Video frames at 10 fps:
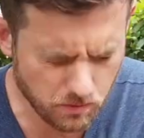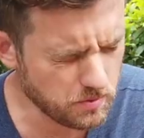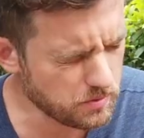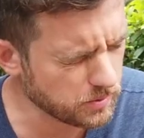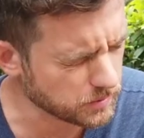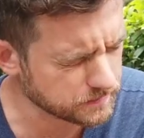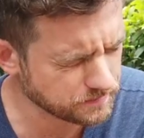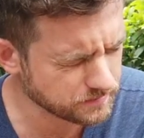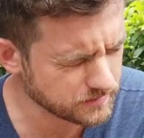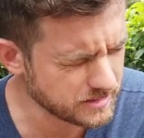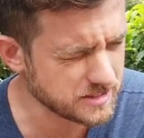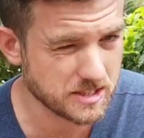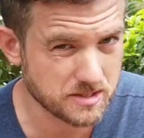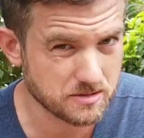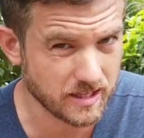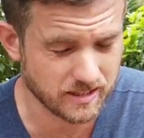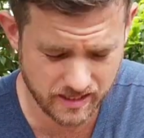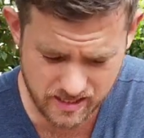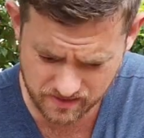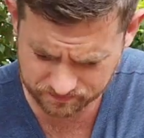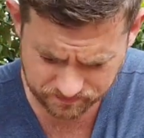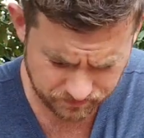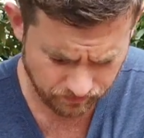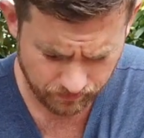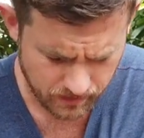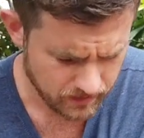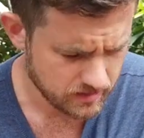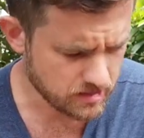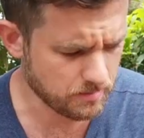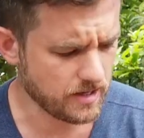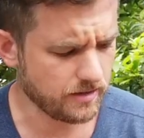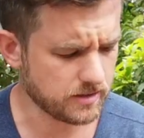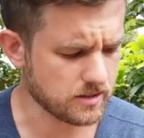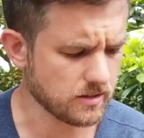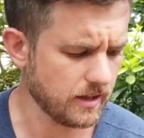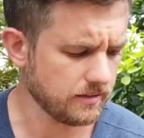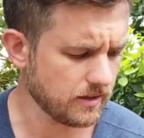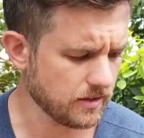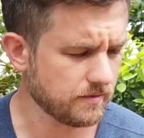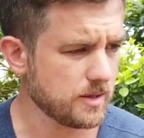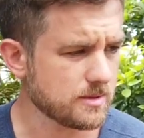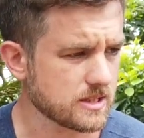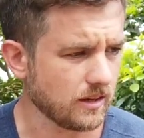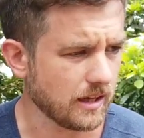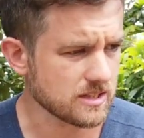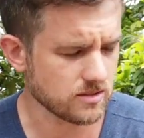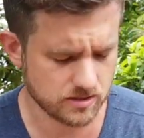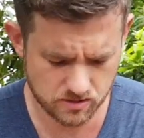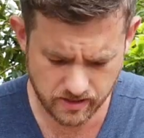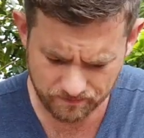Ooh, see, chinsu's got the heat. Some of the other Vietnamese style hot sauces you